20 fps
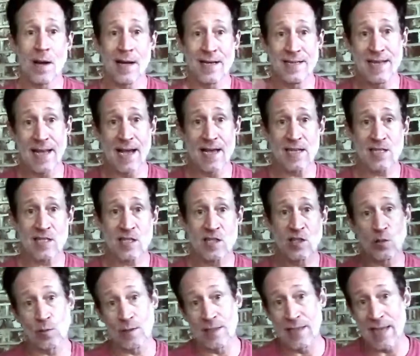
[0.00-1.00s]
desk
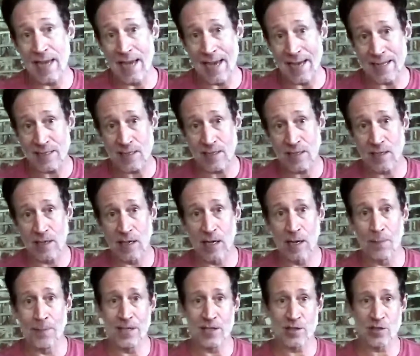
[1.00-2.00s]
to get a
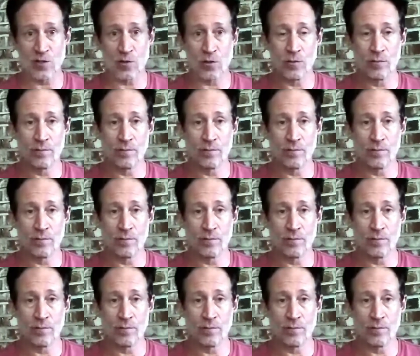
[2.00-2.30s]
pencil.